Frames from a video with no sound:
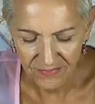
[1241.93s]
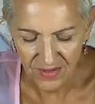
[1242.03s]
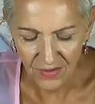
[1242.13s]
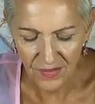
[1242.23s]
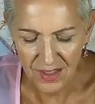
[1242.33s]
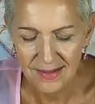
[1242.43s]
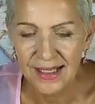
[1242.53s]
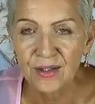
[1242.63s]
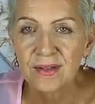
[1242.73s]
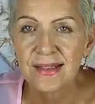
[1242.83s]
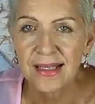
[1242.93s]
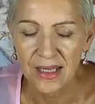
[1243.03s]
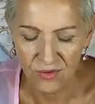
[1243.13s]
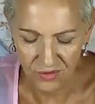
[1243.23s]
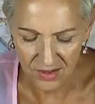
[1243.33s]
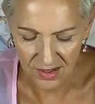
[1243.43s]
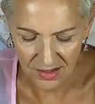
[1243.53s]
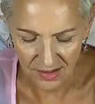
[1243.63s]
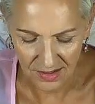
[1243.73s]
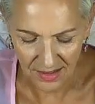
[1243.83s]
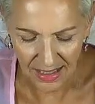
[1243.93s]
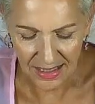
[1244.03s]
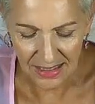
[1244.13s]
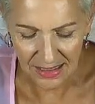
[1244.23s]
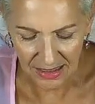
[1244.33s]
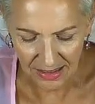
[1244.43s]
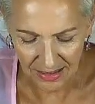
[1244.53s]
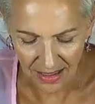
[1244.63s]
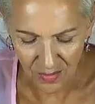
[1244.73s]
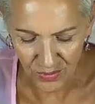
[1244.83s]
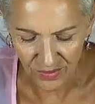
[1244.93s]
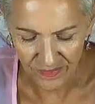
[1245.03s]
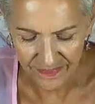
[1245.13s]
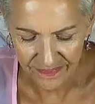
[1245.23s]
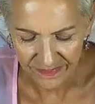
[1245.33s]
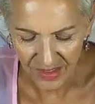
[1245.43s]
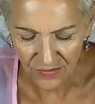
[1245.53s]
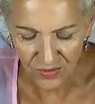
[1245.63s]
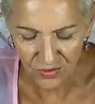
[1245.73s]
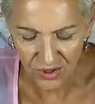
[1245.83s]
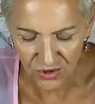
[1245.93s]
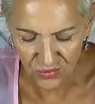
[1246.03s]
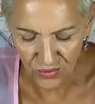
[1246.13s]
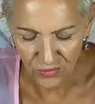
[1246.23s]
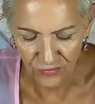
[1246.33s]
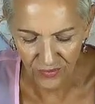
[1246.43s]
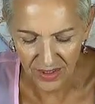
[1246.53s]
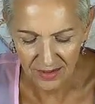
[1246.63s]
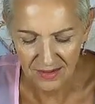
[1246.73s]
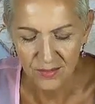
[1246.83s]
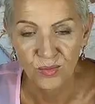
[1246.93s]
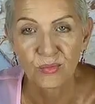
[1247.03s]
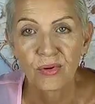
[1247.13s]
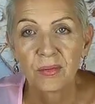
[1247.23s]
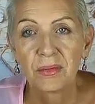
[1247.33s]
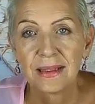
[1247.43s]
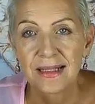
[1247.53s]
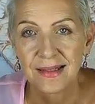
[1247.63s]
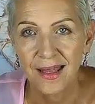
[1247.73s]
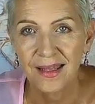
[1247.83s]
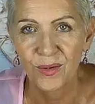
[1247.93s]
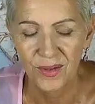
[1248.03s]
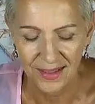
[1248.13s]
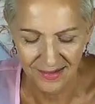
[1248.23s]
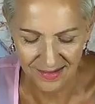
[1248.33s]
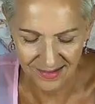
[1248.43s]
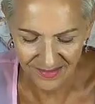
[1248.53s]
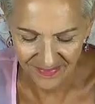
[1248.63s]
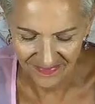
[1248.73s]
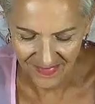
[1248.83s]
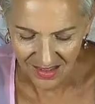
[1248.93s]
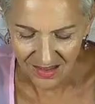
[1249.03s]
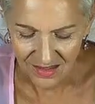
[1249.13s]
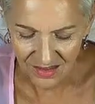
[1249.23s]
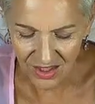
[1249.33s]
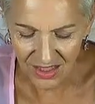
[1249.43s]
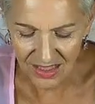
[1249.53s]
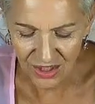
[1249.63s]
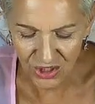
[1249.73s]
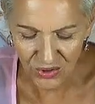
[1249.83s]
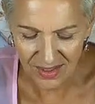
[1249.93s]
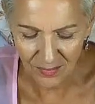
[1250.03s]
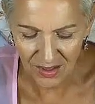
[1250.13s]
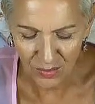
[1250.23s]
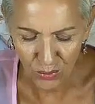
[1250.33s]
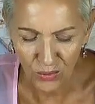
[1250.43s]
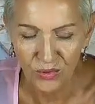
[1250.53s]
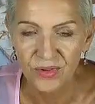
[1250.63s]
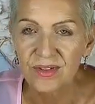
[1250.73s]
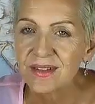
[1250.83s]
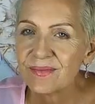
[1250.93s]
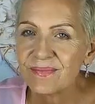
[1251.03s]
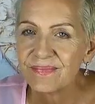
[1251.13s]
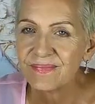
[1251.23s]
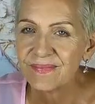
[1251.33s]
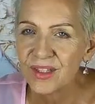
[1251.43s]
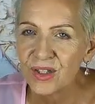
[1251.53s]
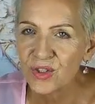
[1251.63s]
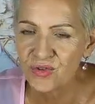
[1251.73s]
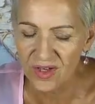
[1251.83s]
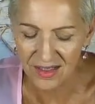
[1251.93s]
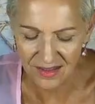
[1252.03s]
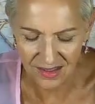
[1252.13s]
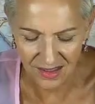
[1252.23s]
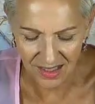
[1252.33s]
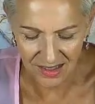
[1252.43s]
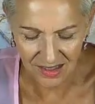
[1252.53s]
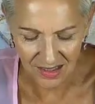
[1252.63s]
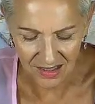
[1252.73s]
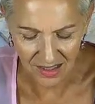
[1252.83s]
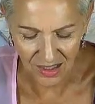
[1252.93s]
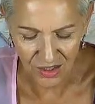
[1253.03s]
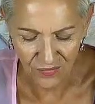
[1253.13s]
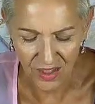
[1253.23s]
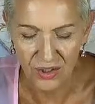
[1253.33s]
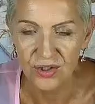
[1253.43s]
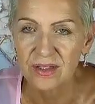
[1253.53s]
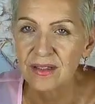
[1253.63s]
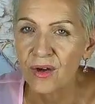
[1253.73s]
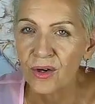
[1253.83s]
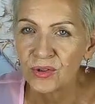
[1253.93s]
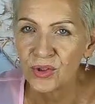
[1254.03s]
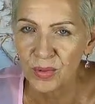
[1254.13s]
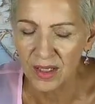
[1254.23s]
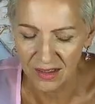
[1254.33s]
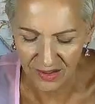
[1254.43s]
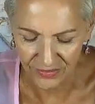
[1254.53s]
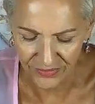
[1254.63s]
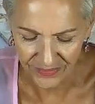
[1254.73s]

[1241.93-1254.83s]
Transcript: Nothing is held sacred and anything can happen. If you're a control freak, this will probably scare you witless. So you need to know something important. You can trust in destiny's interventions on your behalf,